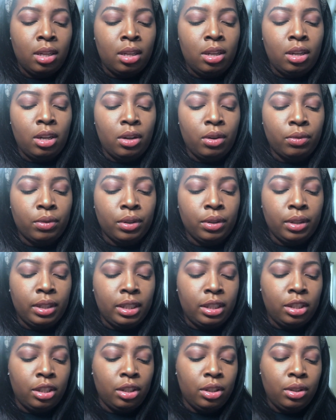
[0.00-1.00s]
No real
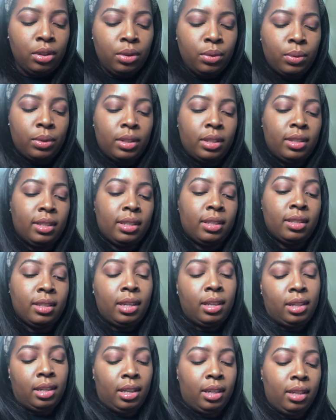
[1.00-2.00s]
issues, which is
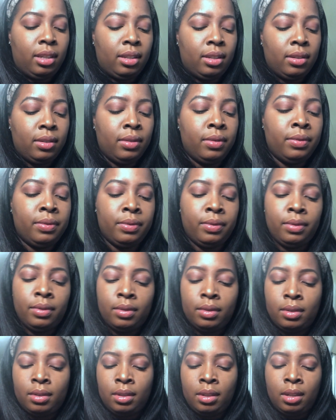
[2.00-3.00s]
exciting.
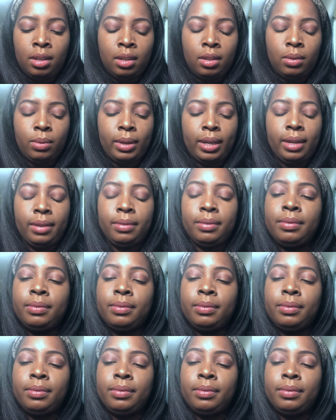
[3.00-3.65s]
Wait.